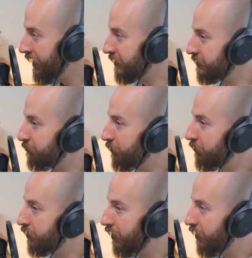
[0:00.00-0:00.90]
Yes,
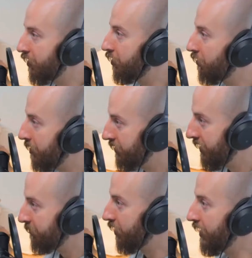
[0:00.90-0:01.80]
both our grandma
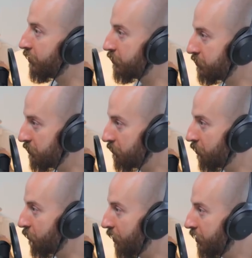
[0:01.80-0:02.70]
neighbor and her student
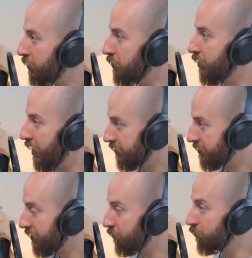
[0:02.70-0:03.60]
were wearing
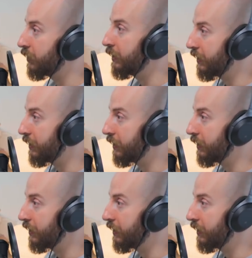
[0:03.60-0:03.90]
yukatas, like really